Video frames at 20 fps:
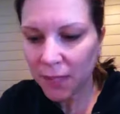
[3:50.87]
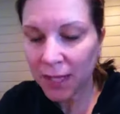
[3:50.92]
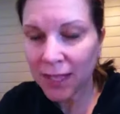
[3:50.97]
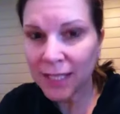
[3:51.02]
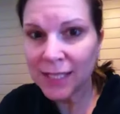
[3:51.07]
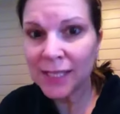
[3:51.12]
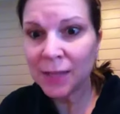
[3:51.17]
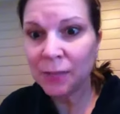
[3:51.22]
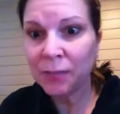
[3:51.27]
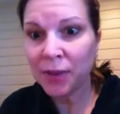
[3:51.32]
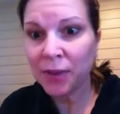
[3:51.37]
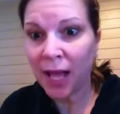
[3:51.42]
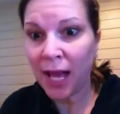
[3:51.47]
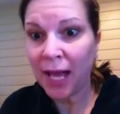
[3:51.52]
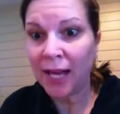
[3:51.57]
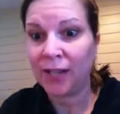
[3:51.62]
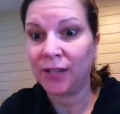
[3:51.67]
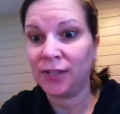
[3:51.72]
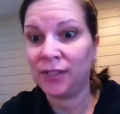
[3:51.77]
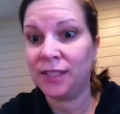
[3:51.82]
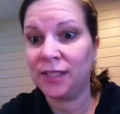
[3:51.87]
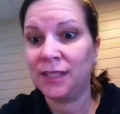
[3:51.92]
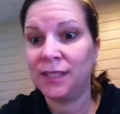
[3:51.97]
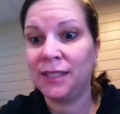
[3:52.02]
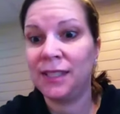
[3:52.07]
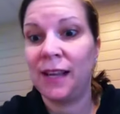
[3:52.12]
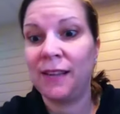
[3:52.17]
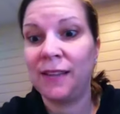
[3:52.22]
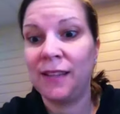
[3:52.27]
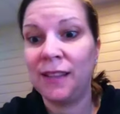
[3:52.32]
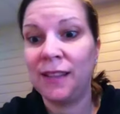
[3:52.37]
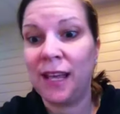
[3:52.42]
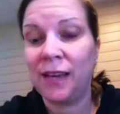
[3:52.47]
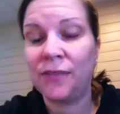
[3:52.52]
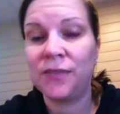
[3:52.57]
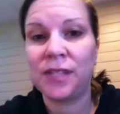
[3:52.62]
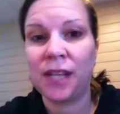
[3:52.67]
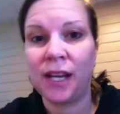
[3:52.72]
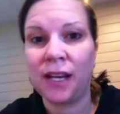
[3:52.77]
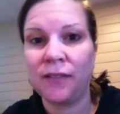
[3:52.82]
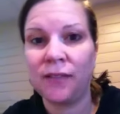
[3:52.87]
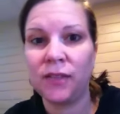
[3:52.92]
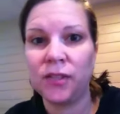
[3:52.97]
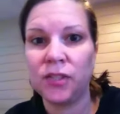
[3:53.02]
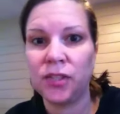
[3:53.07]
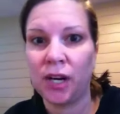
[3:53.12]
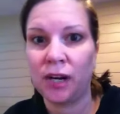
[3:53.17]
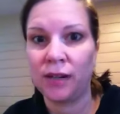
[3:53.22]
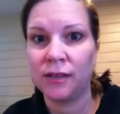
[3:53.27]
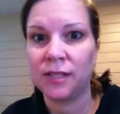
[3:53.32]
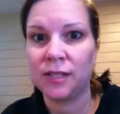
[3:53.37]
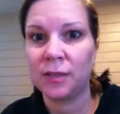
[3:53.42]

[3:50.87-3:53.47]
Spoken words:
The suppliers, this is on the left side of the chart.